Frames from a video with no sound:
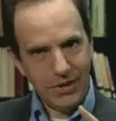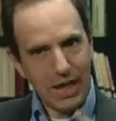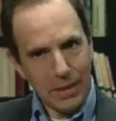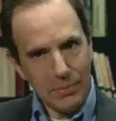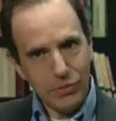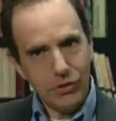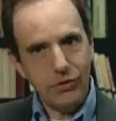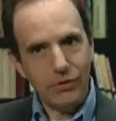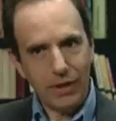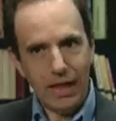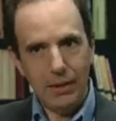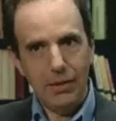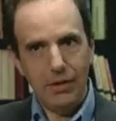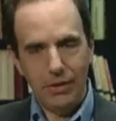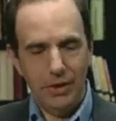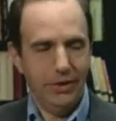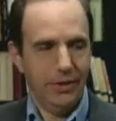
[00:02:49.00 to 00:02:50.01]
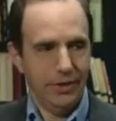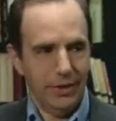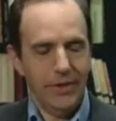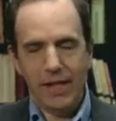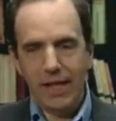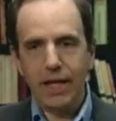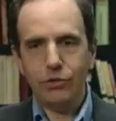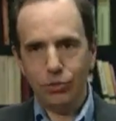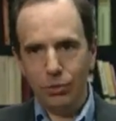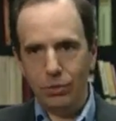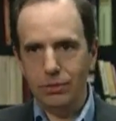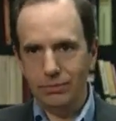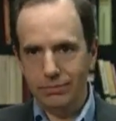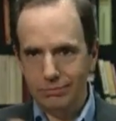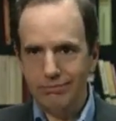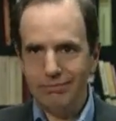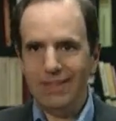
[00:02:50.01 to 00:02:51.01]
types of game, the
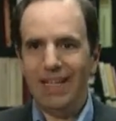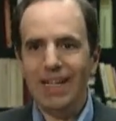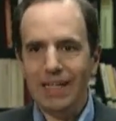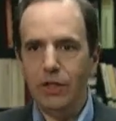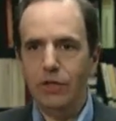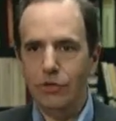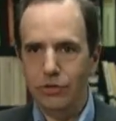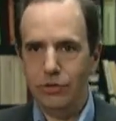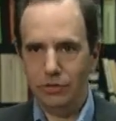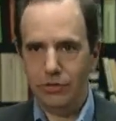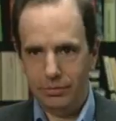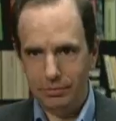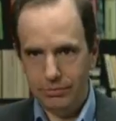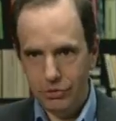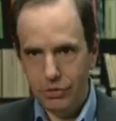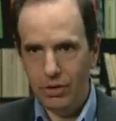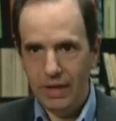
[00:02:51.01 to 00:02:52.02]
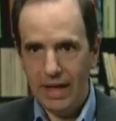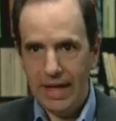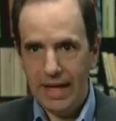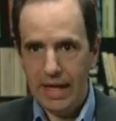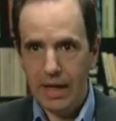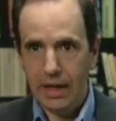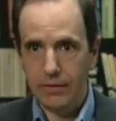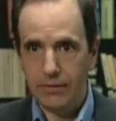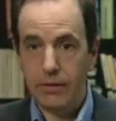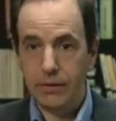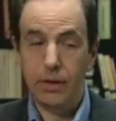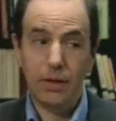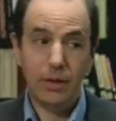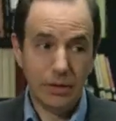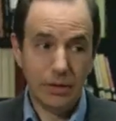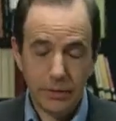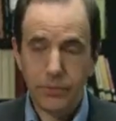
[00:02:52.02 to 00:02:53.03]
actual titles you'll have
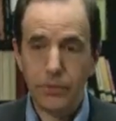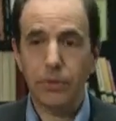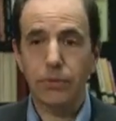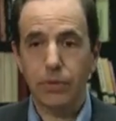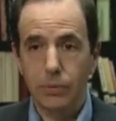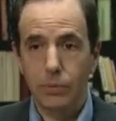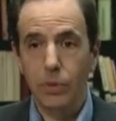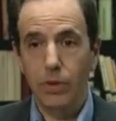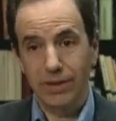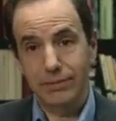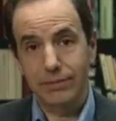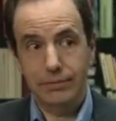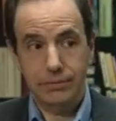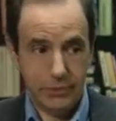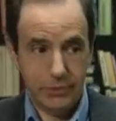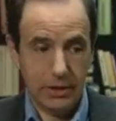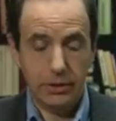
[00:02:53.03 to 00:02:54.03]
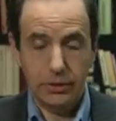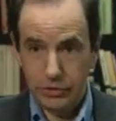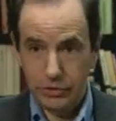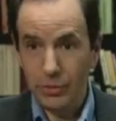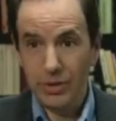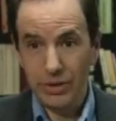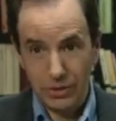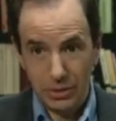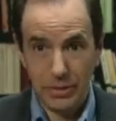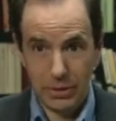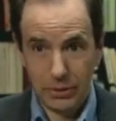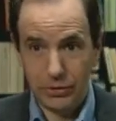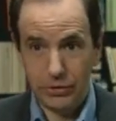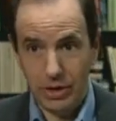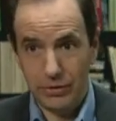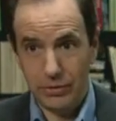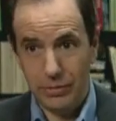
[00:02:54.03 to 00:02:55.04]
are different from what Sony or
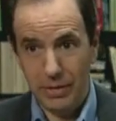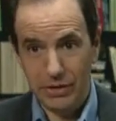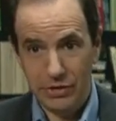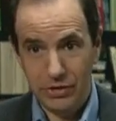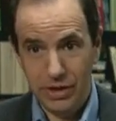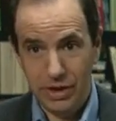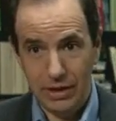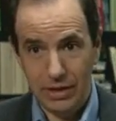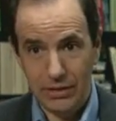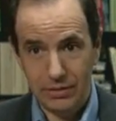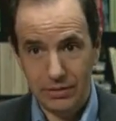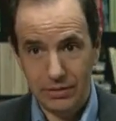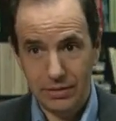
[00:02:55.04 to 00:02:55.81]
Microsoft might sell.